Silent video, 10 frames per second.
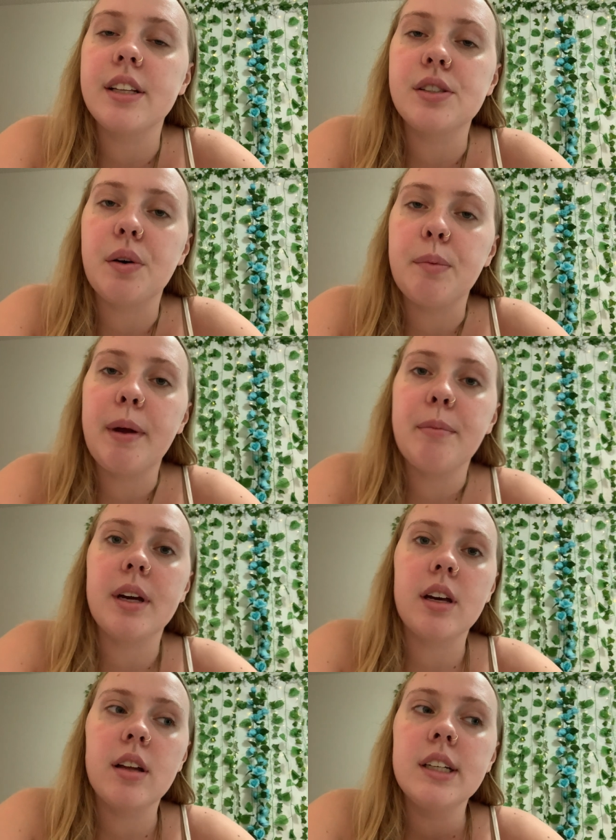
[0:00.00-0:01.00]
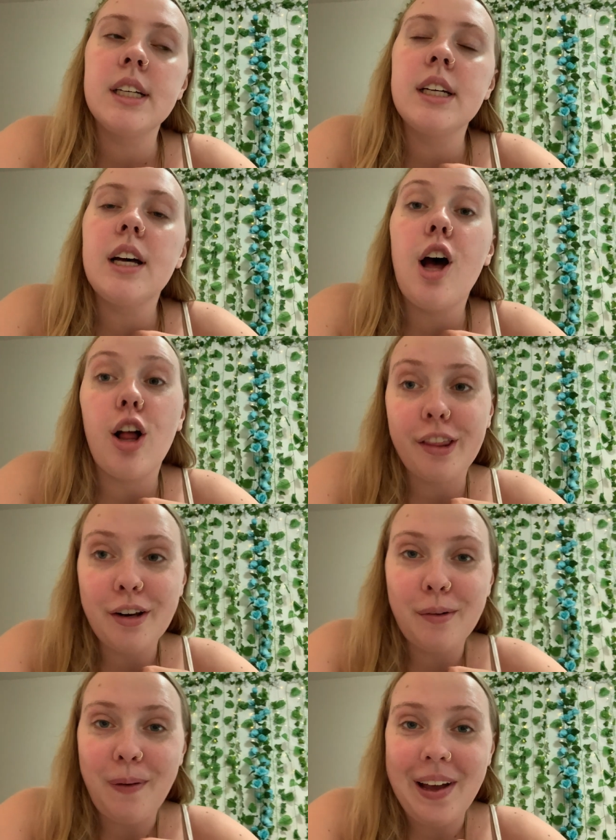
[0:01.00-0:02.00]
so it might be a, a
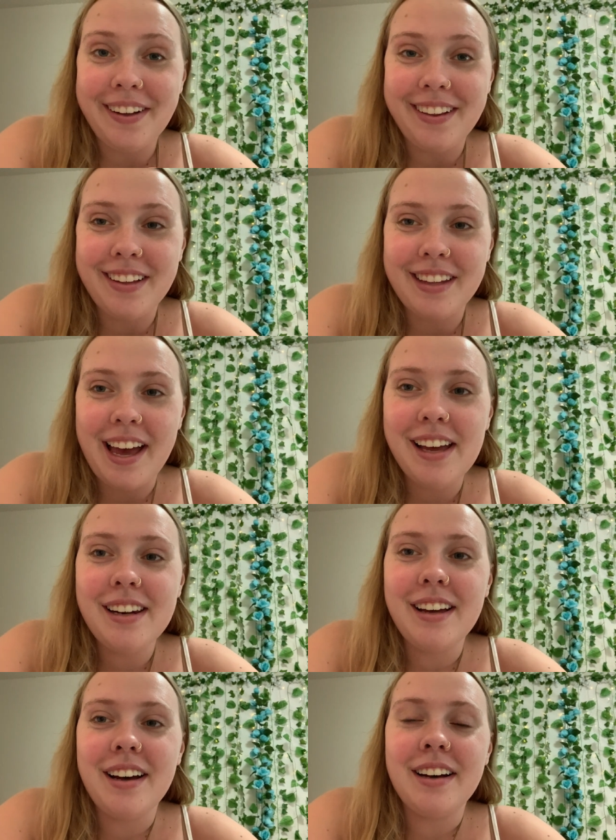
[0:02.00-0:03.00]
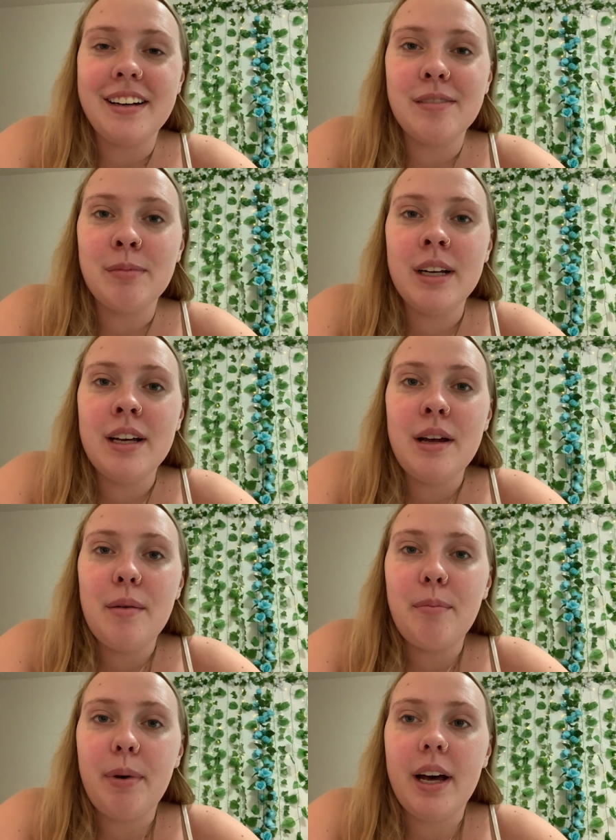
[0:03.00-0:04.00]
little while on that. Um,
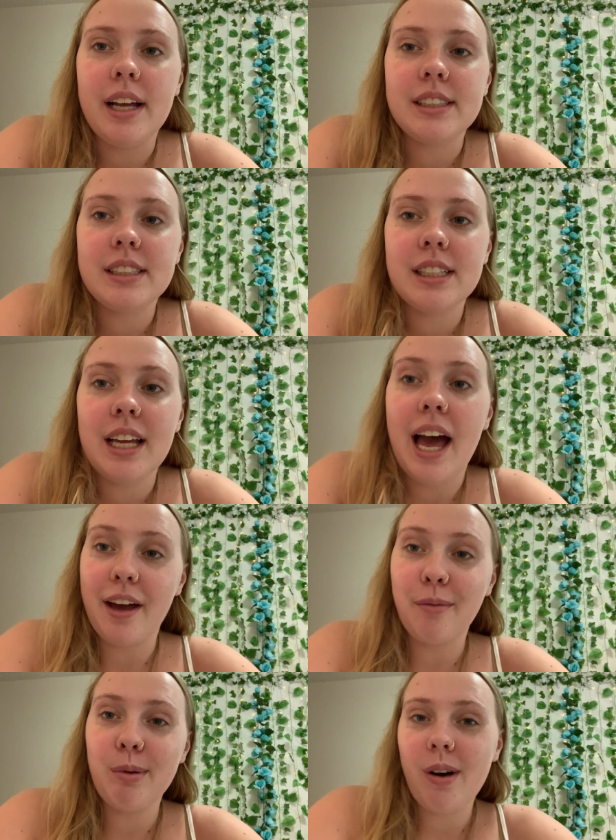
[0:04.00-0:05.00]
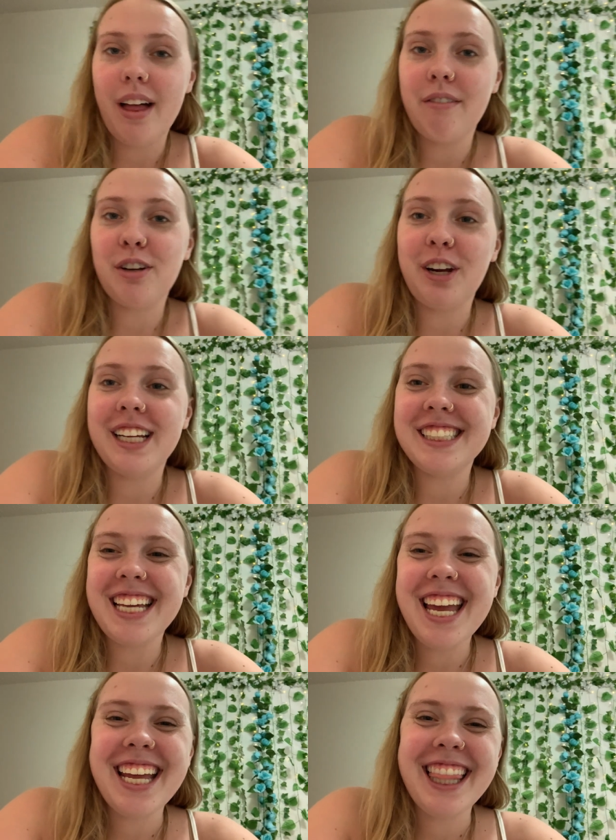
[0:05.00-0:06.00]
but I hope you all have a great
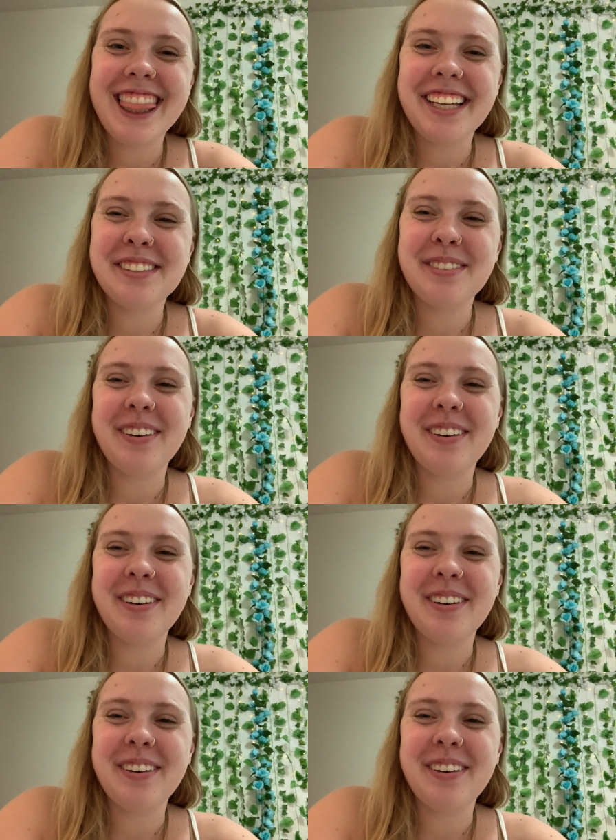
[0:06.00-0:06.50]
day. Thanks for